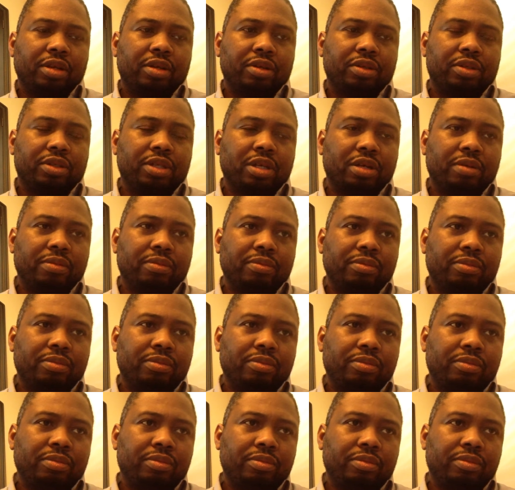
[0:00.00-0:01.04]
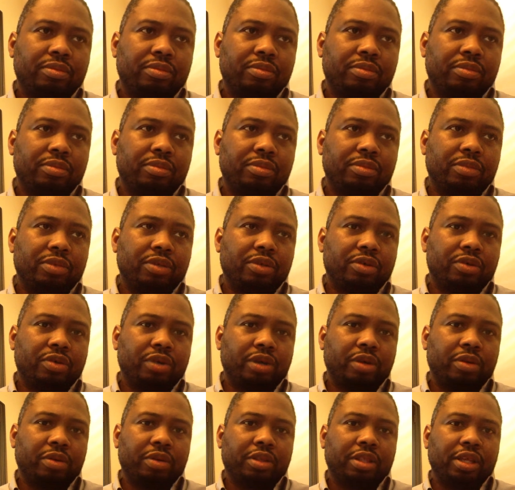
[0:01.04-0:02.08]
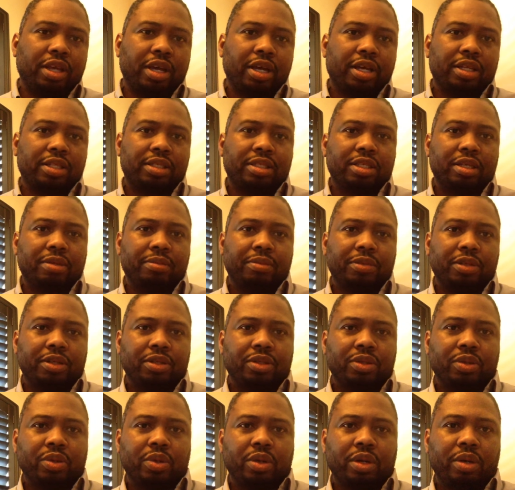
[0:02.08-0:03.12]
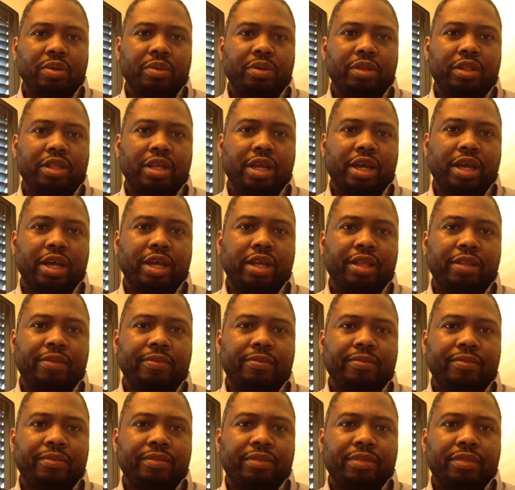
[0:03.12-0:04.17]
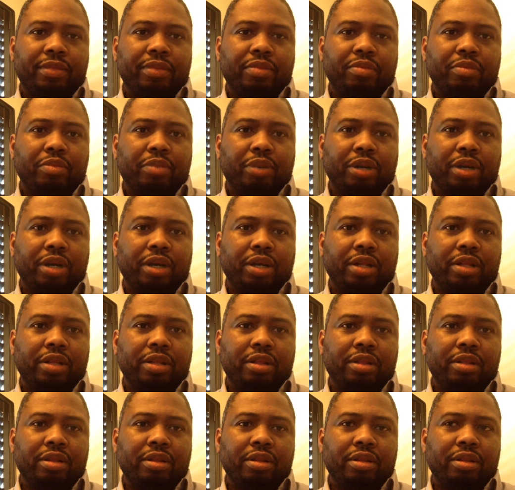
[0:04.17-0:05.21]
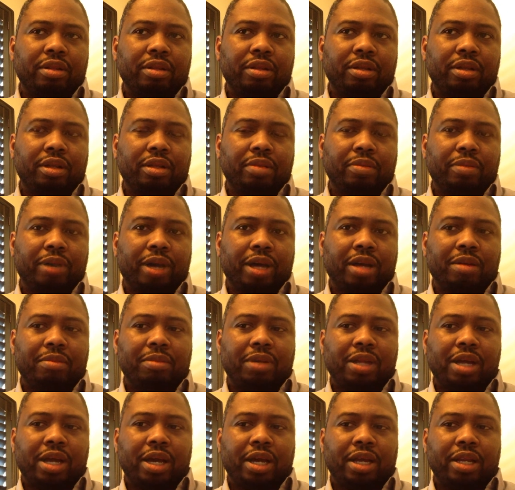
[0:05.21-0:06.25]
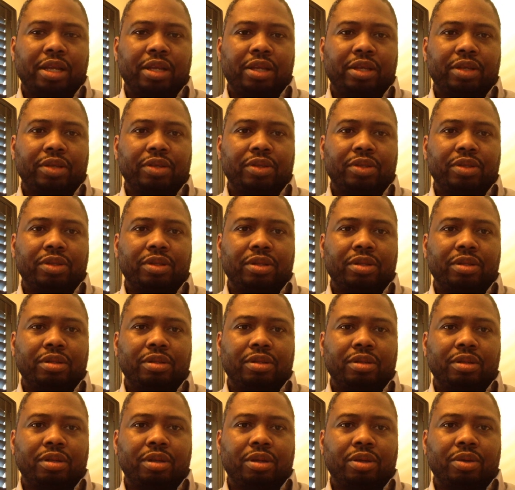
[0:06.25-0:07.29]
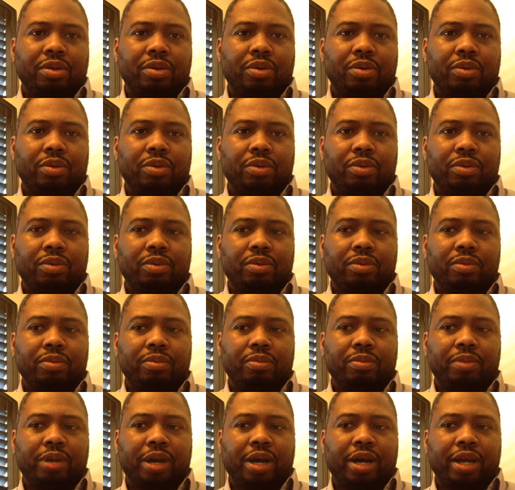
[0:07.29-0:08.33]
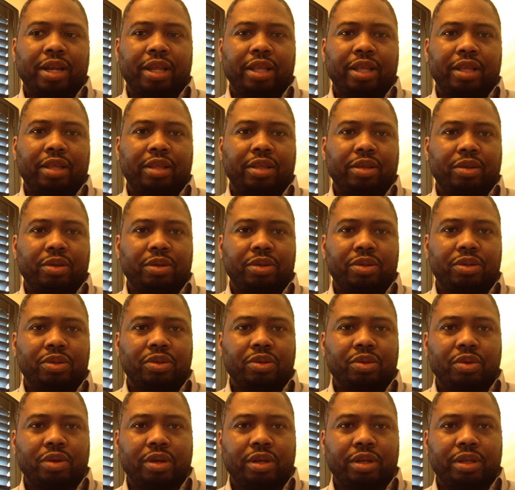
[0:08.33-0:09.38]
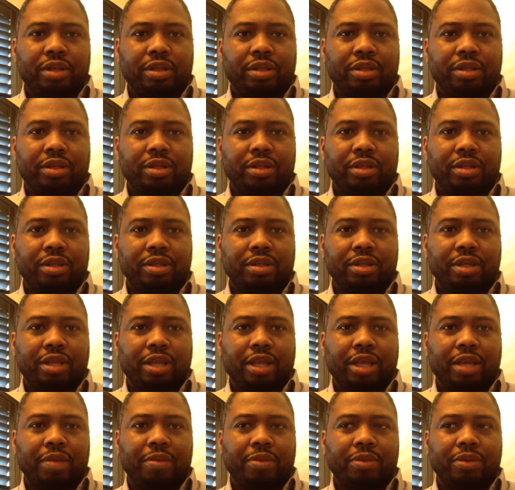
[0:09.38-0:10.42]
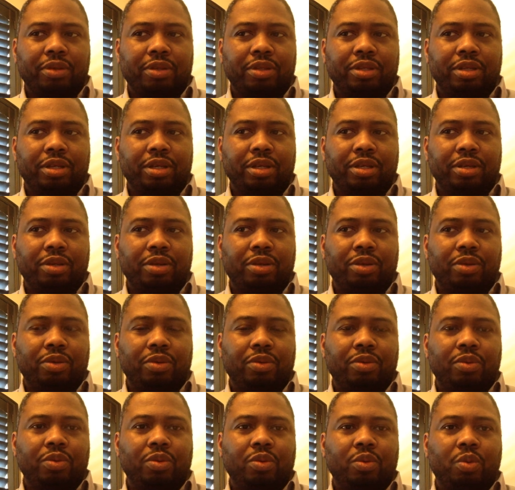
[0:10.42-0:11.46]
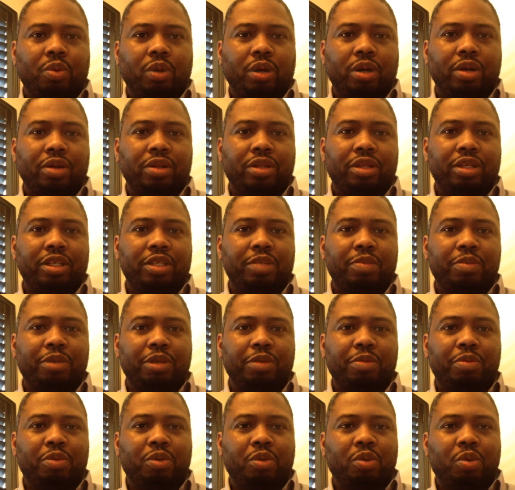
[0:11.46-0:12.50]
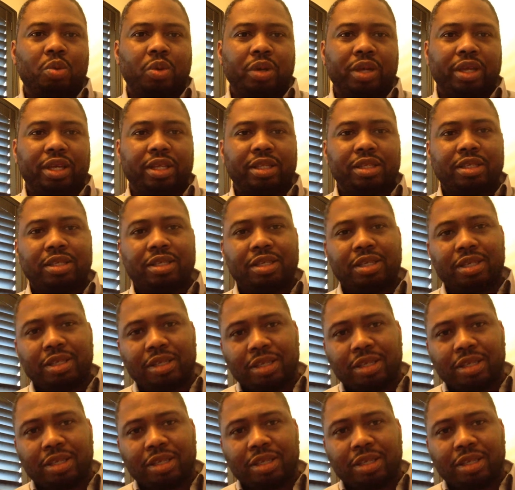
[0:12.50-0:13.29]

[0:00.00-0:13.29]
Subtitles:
some agree with that, some disagree with that. But the bottom line is no historian is able to tell you where these people went